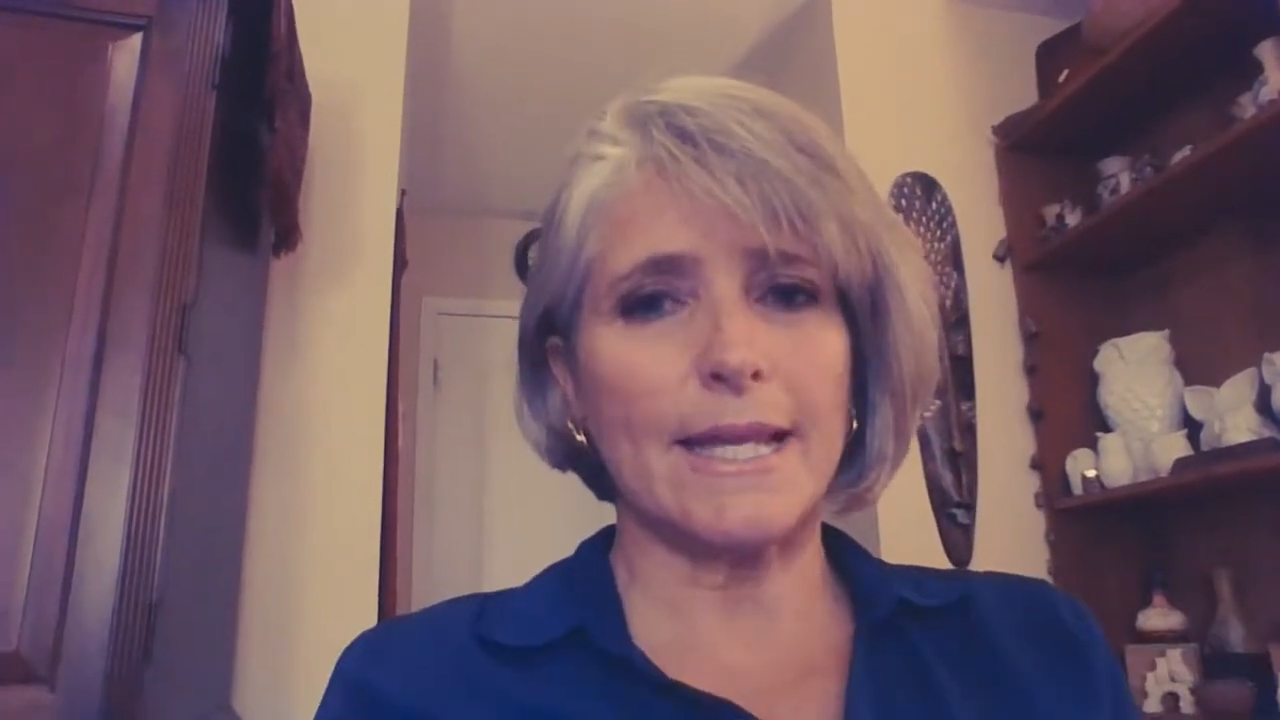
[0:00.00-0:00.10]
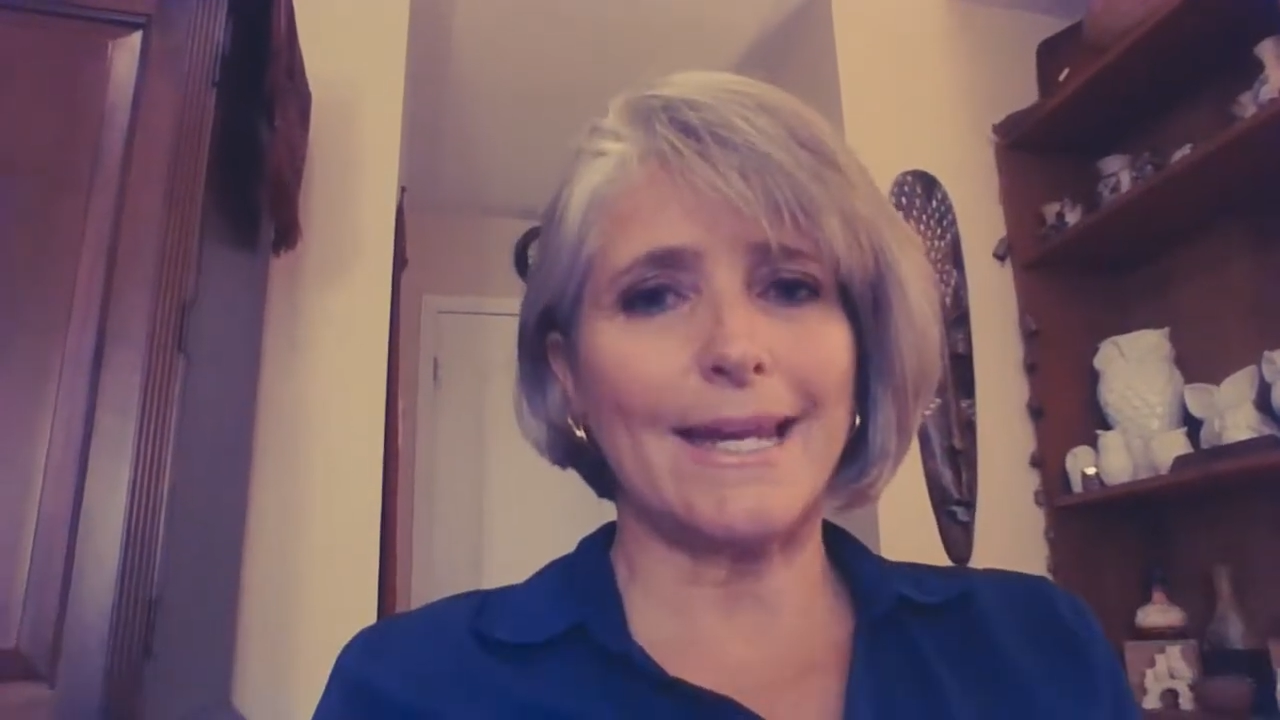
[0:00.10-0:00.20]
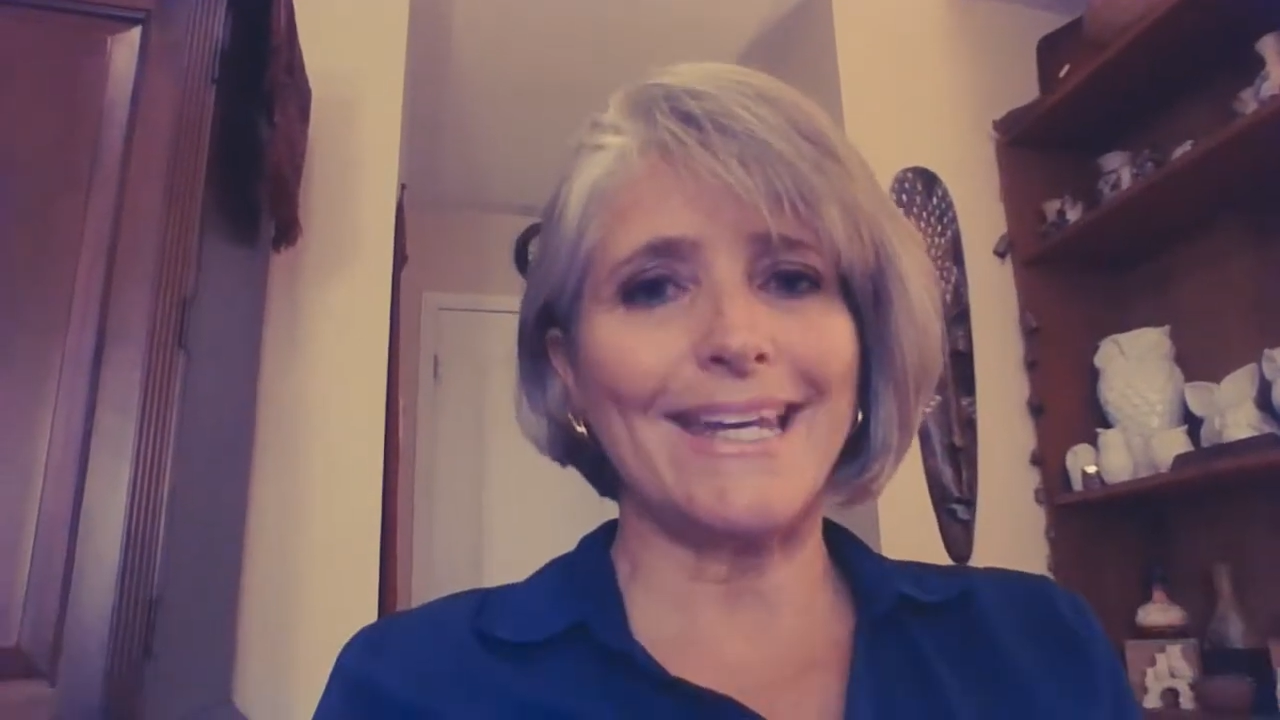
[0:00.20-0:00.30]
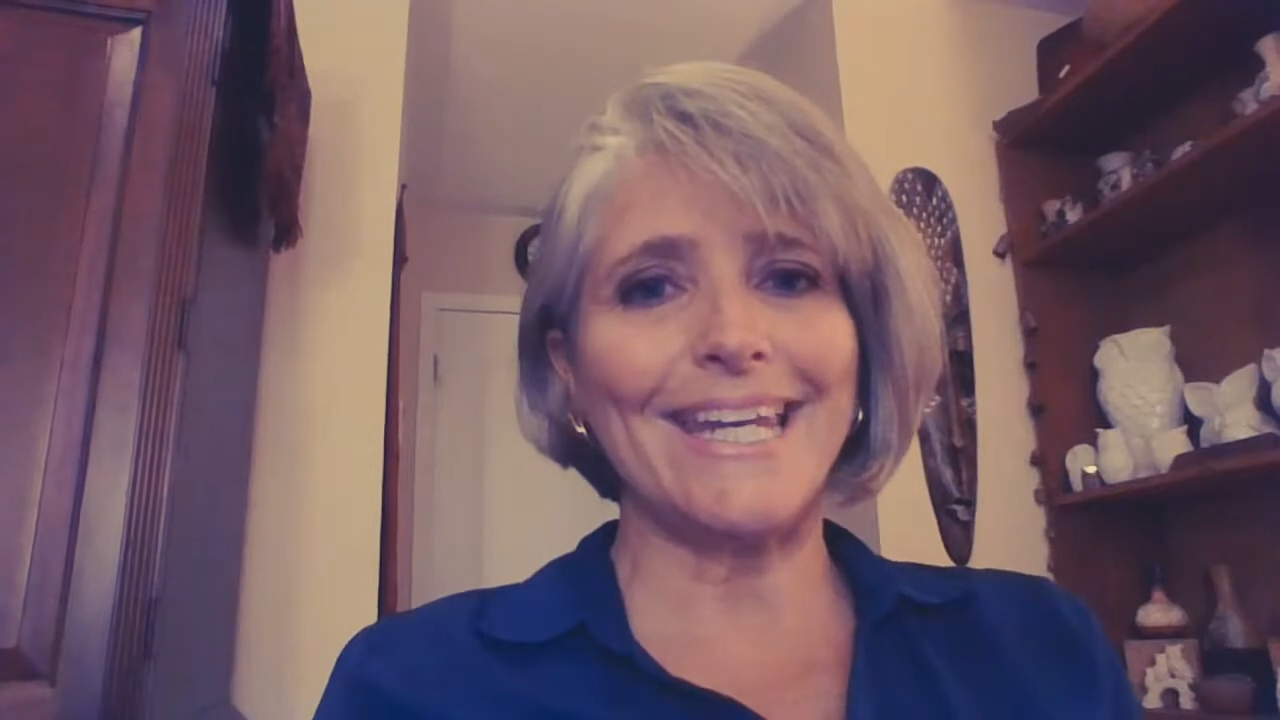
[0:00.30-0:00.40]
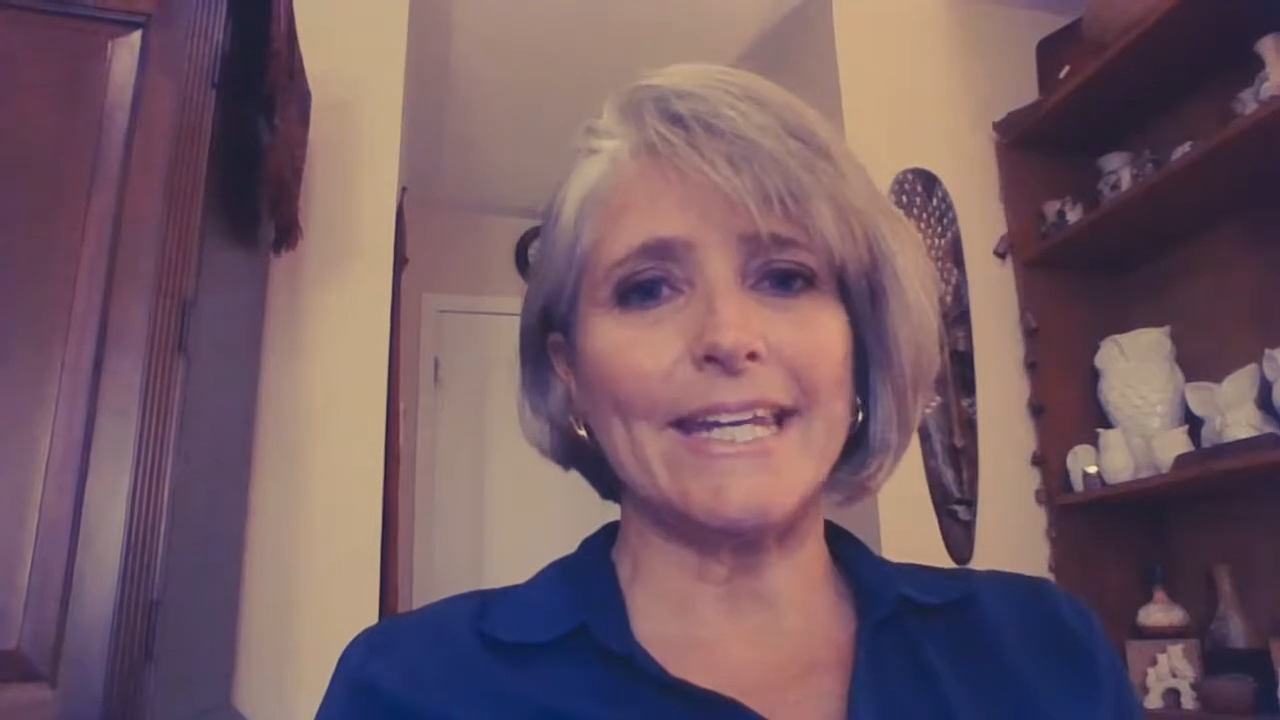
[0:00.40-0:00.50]
that
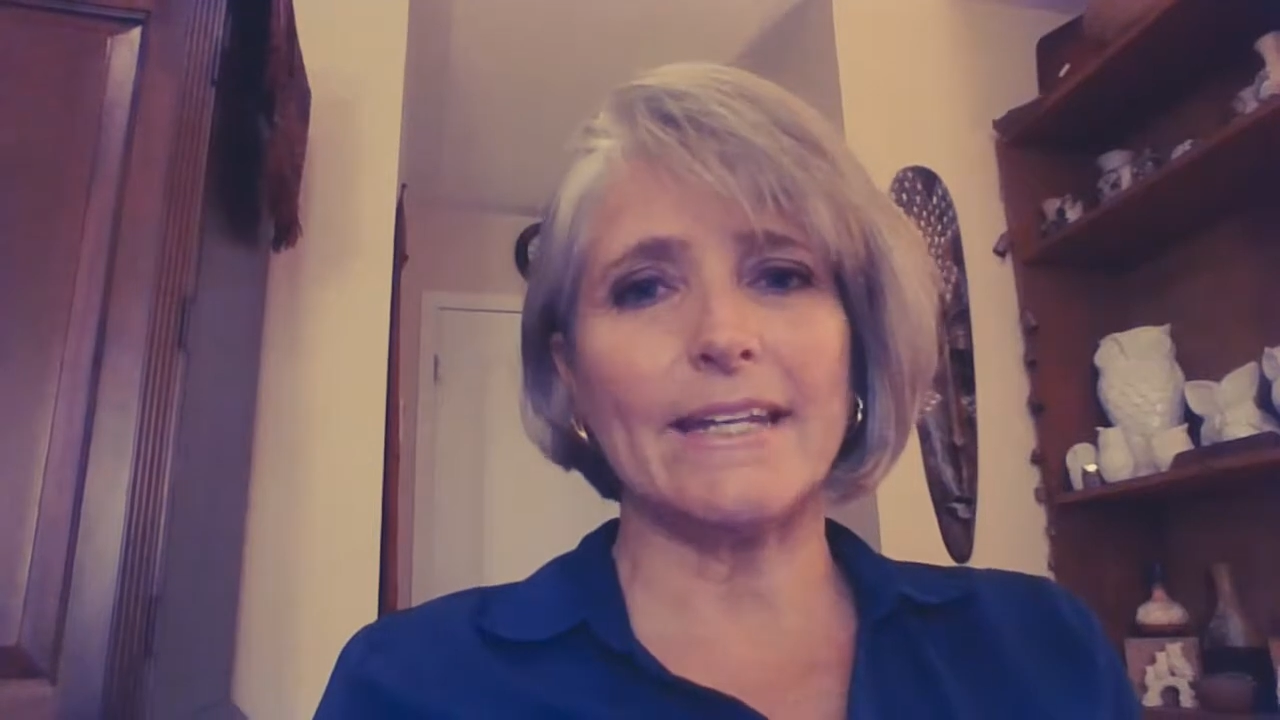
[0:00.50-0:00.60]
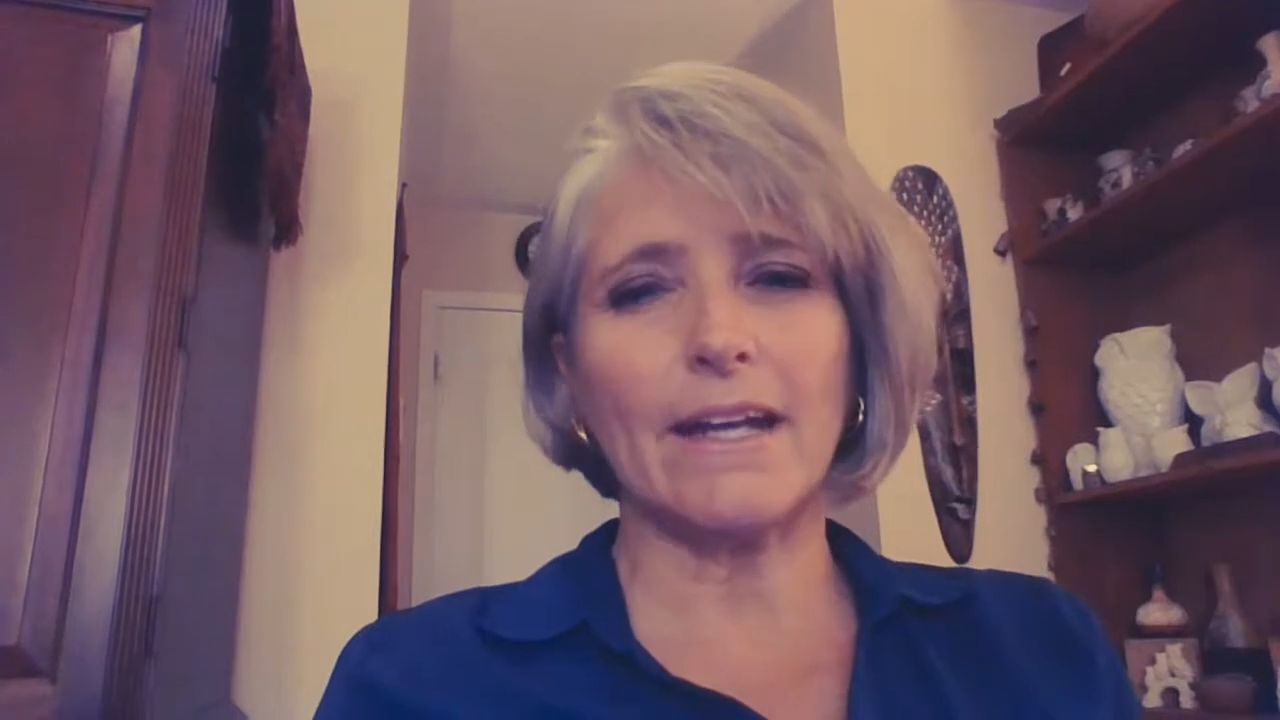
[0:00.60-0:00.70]
I needed